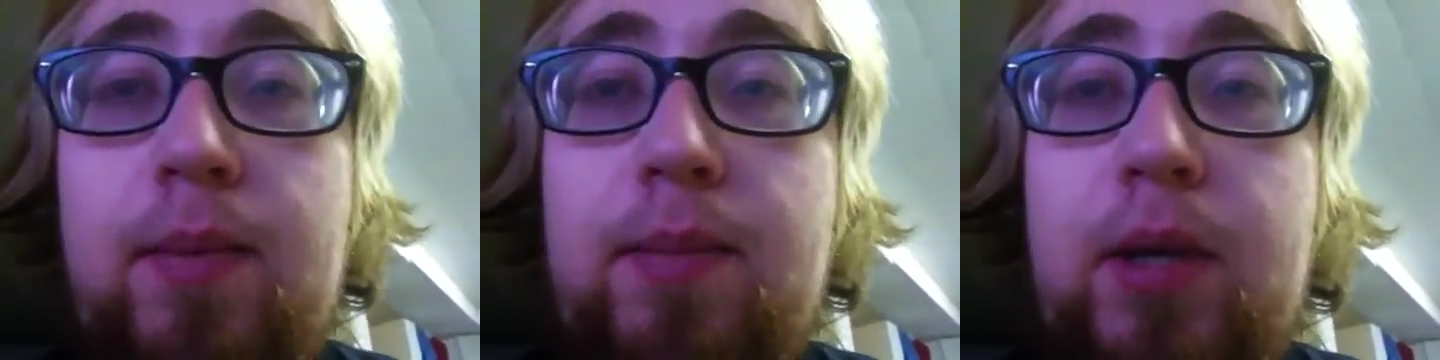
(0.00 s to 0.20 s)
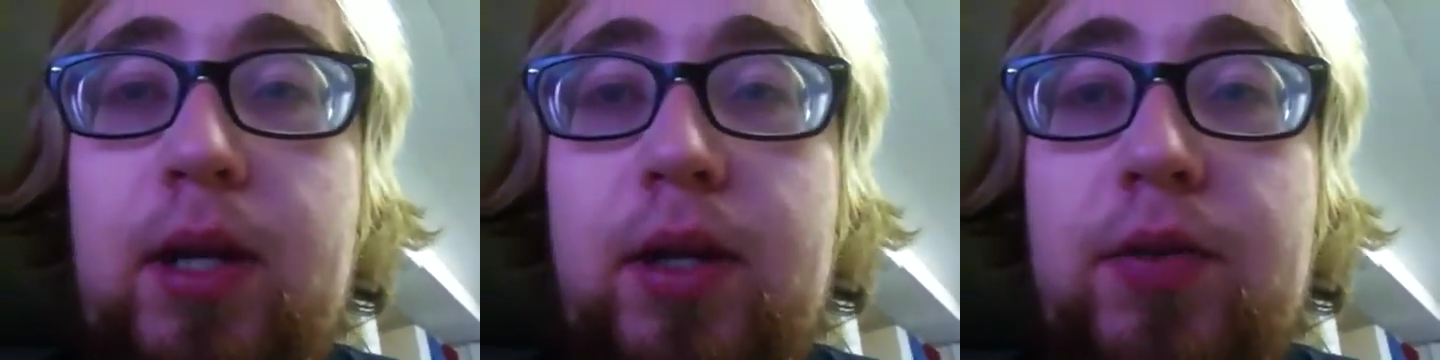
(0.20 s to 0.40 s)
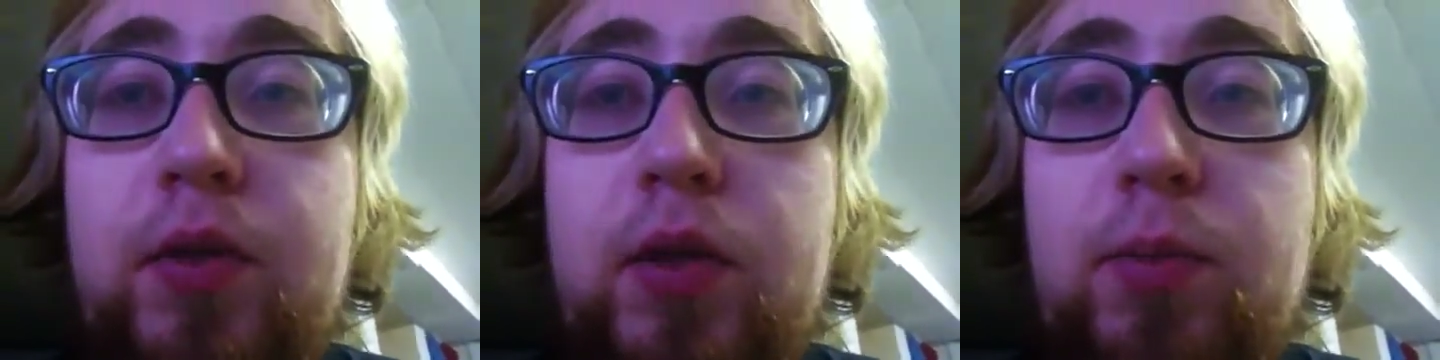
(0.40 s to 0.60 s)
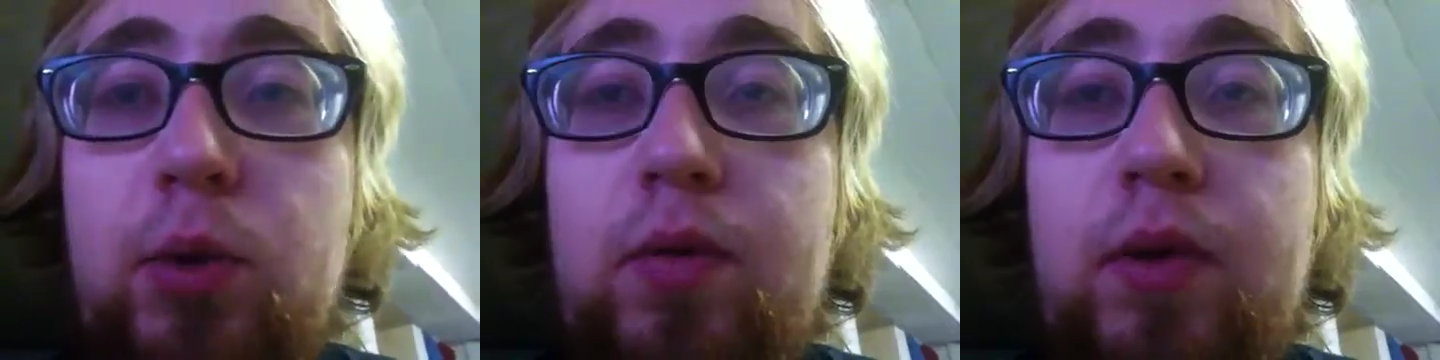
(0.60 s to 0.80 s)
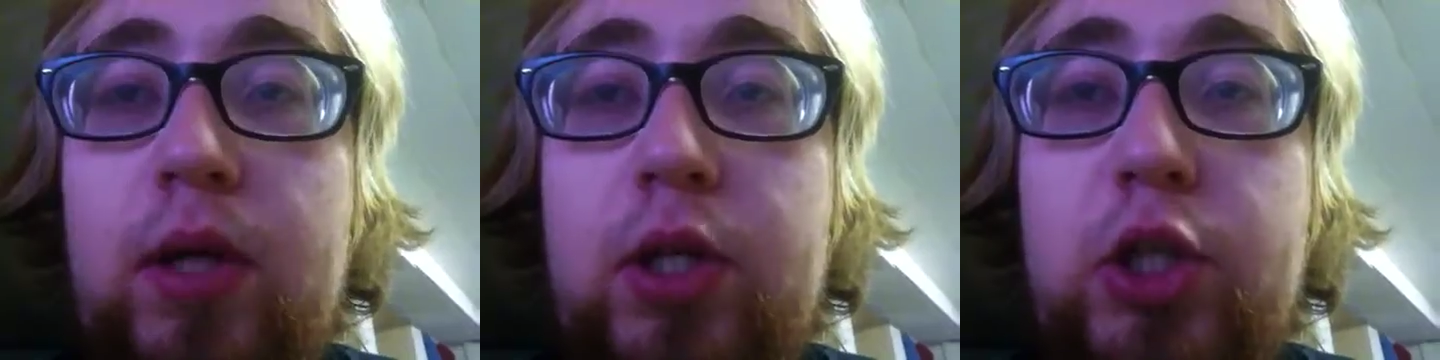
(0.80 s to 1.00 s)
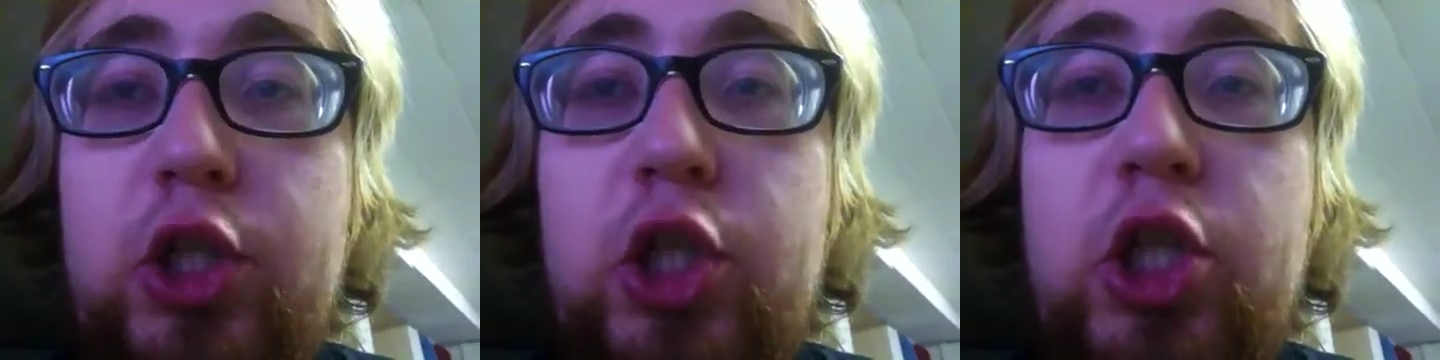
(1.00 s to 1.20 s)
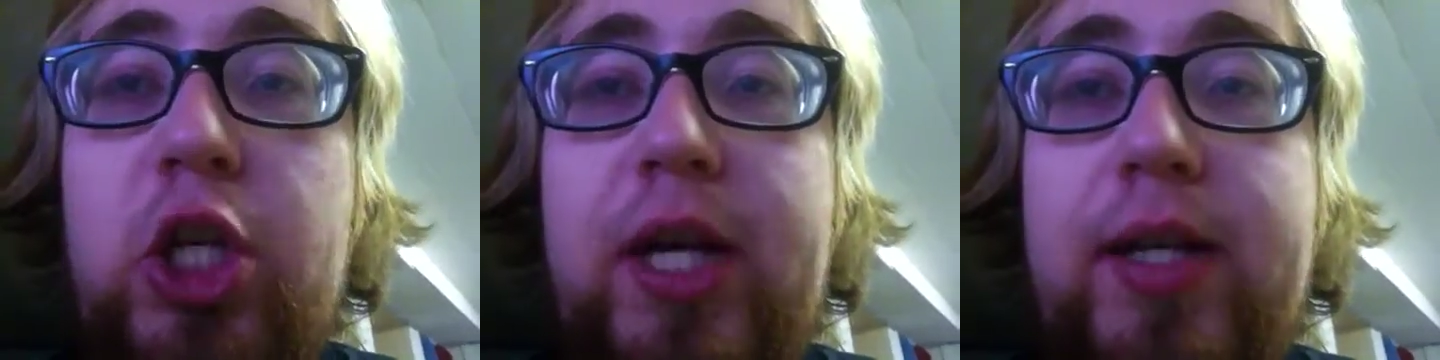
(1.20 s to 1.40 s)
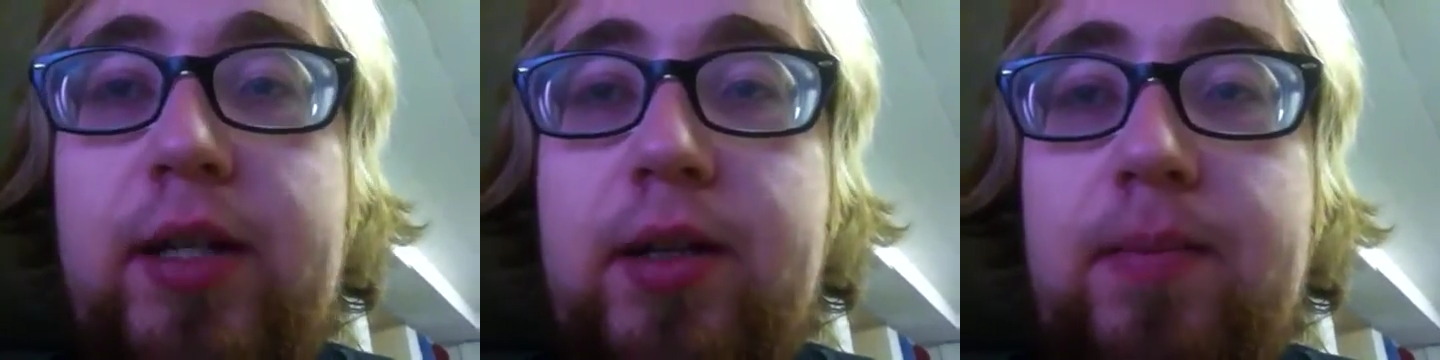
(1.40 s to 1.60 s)
because this movie is
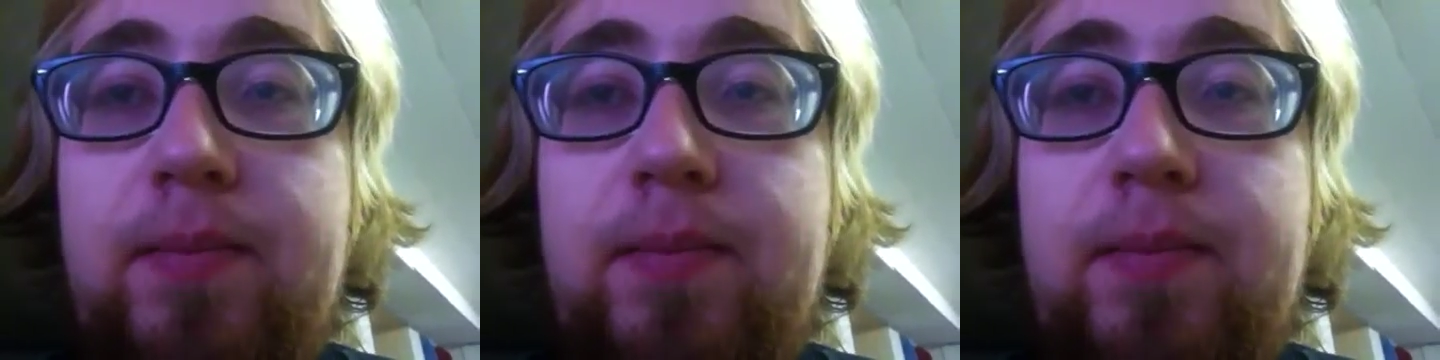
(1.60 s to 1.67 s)
shit.